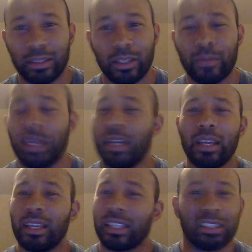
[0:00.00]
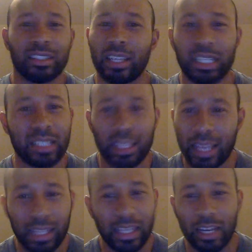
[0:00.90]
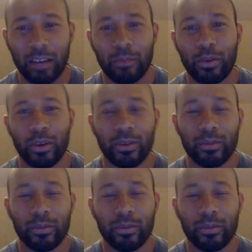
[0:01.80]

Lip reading: You know what I mean? It's not like that anymore.